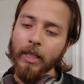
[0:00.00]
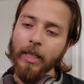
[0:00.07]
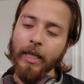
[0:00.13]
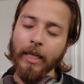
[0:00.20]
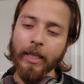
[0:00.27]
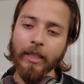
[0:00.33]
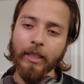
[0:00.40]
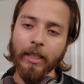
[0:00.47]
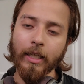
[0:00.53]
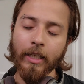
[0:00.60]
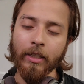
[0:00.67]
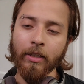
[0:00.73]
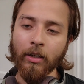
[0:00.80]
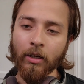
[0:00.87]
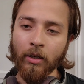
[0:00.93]
And
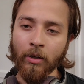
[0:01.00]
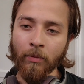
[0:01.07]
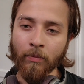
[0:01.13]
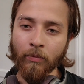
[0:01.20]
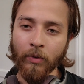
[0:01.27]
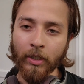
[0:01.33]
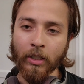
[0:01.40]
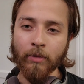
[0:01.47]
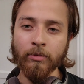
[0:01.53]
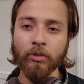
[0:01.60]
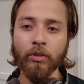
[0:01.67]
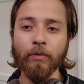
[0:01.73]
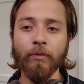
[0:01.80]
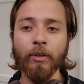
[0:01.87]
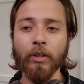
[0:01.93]
then when it comes to the
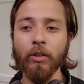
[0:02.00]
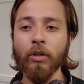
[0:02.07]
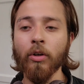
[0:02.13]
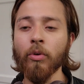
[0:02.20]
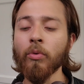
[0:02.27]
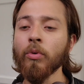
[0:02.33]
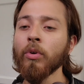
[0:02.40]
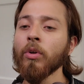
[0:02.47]
vertigo,